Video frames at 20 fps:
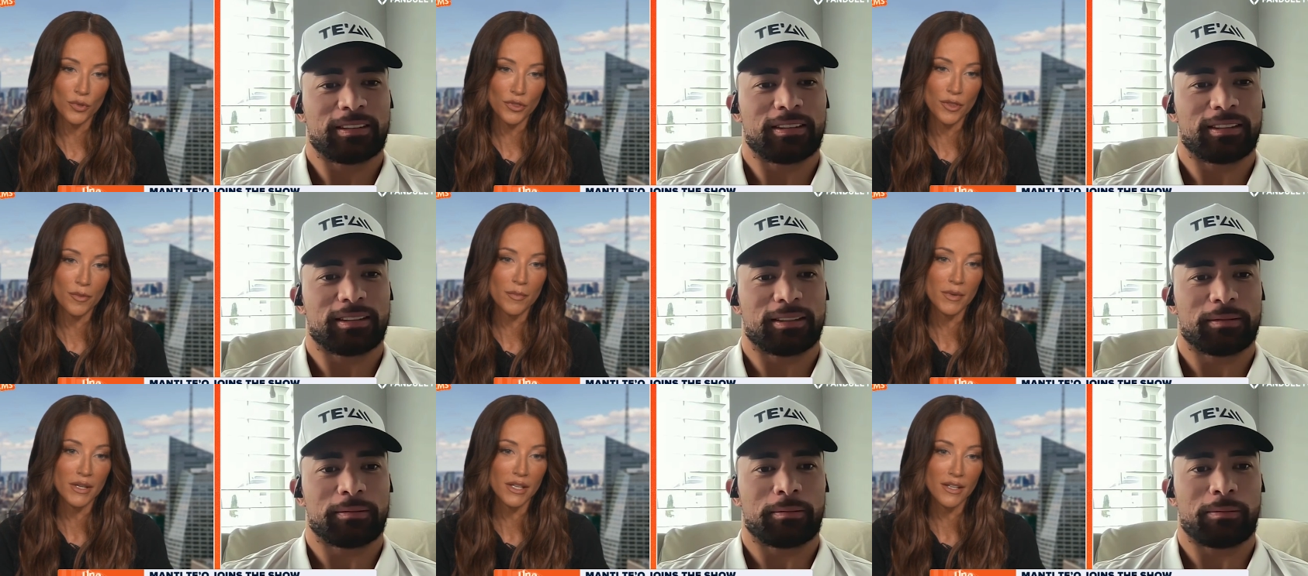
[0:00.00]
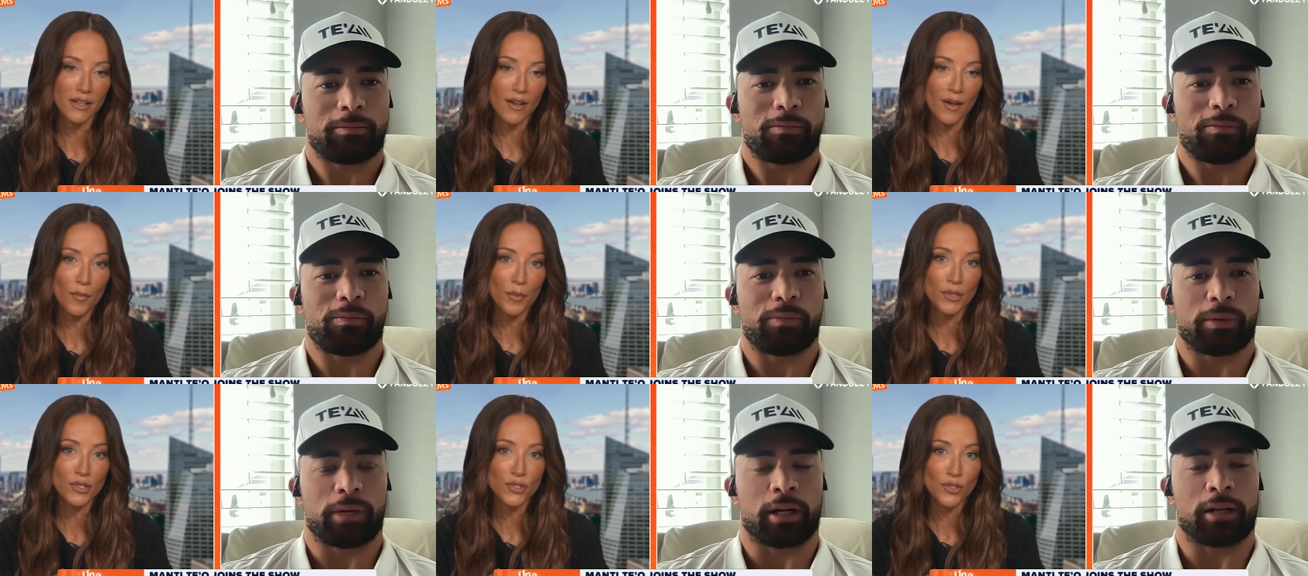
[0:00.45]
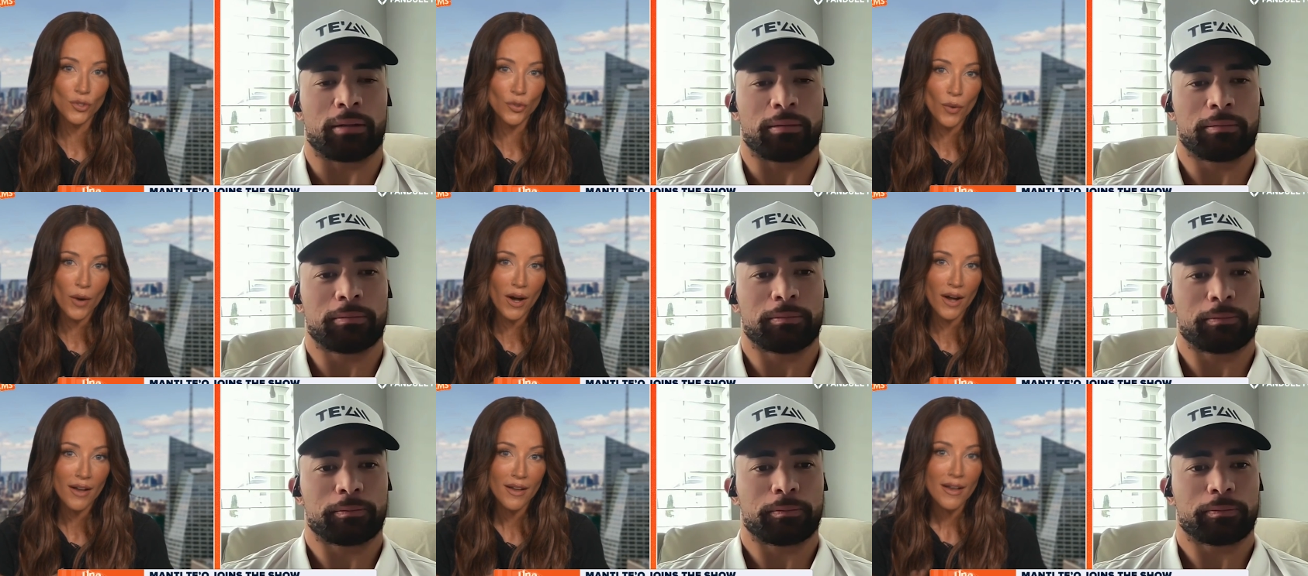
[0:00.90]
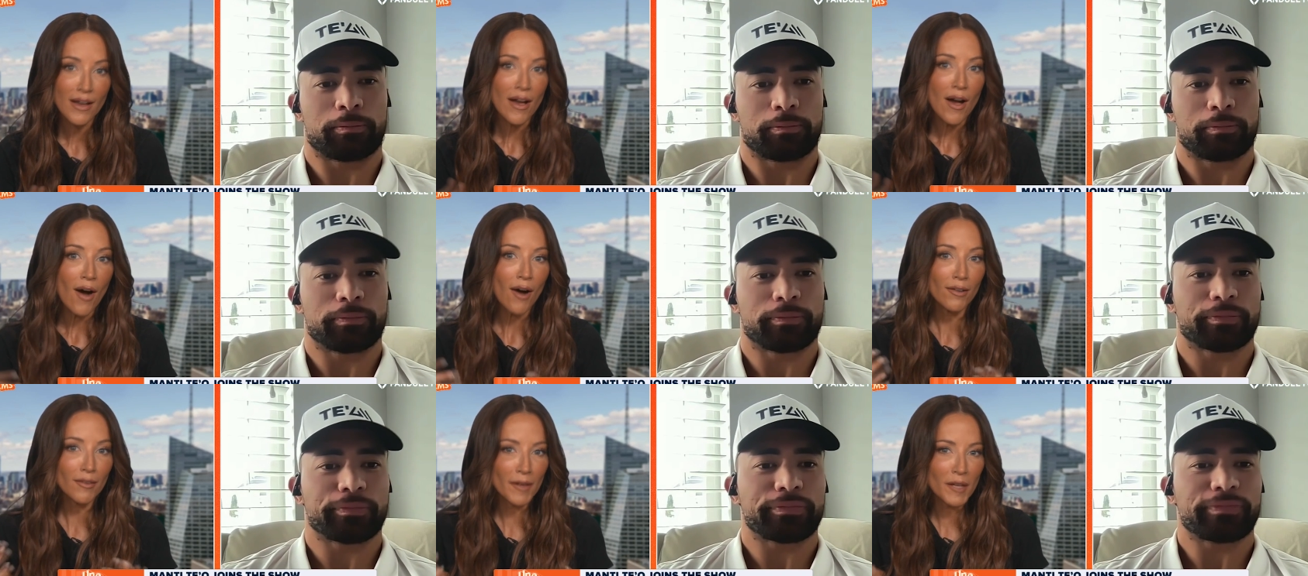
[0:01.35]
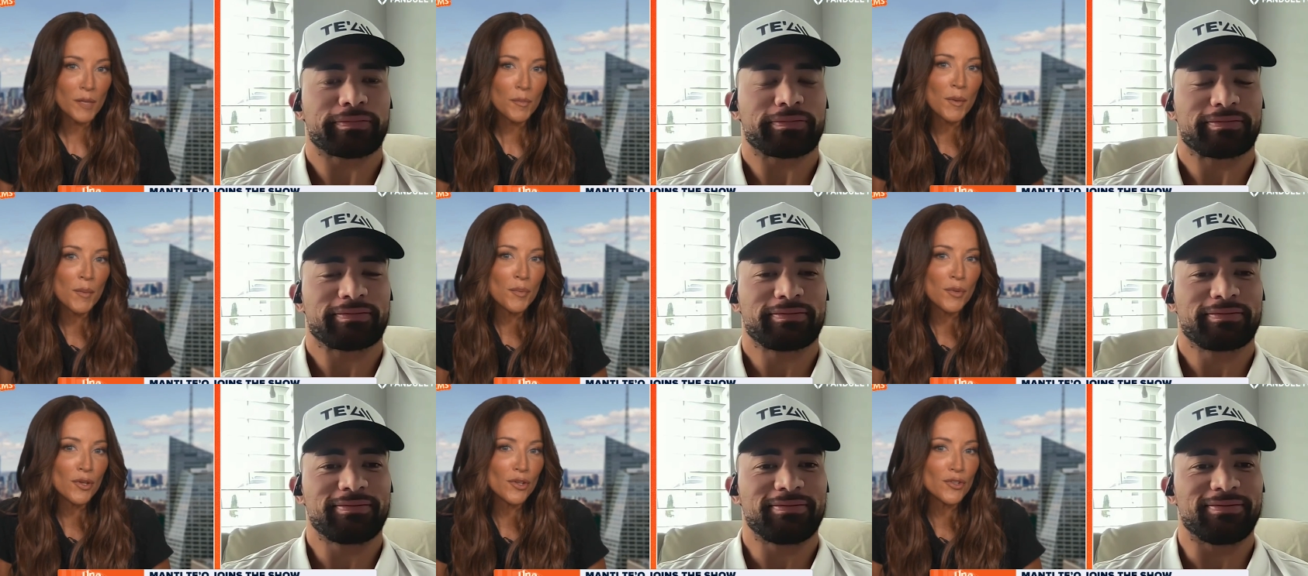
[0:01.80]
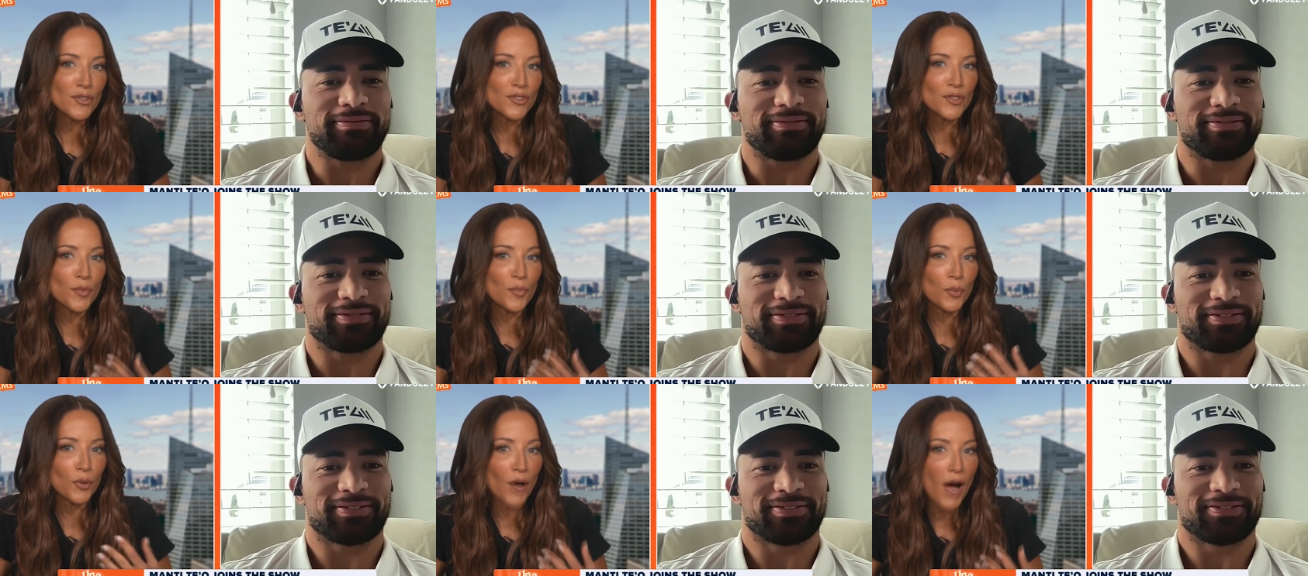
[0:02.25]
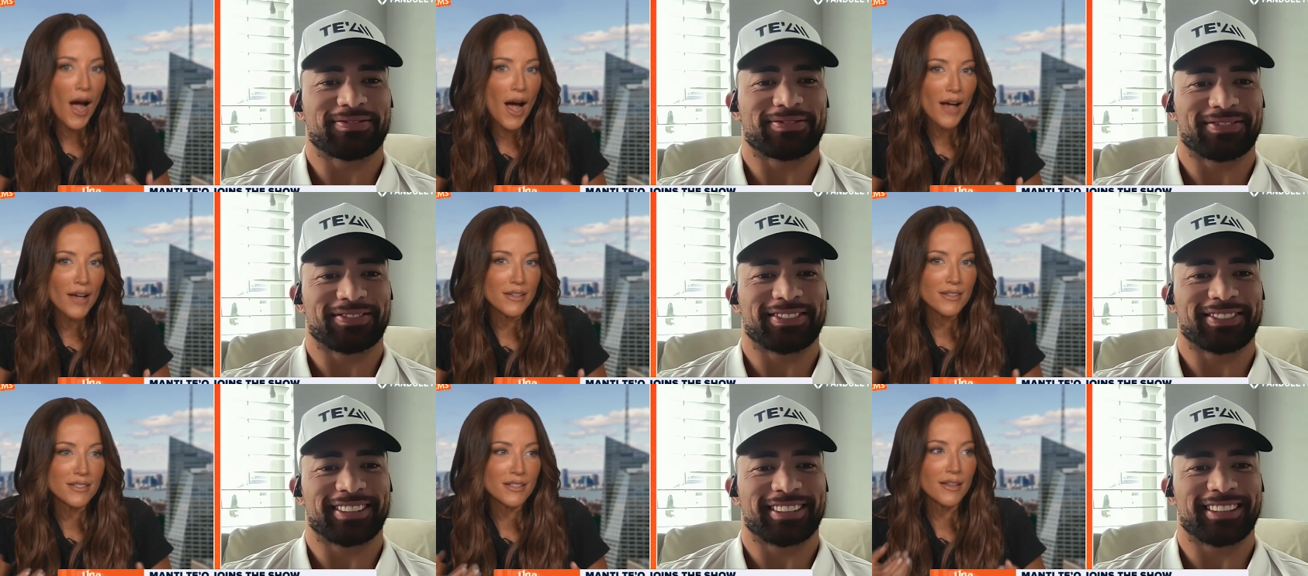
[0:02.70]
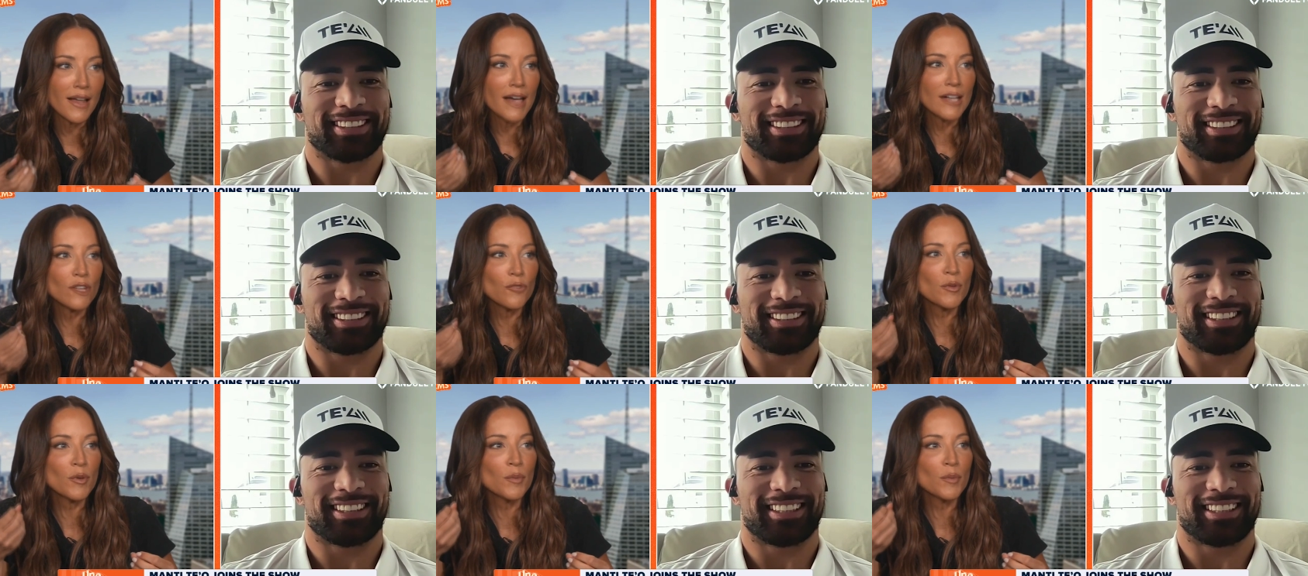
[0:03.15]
Speaker 1: with the media, but Tua, yeah. Uh, a lot of people are surprised. A lot of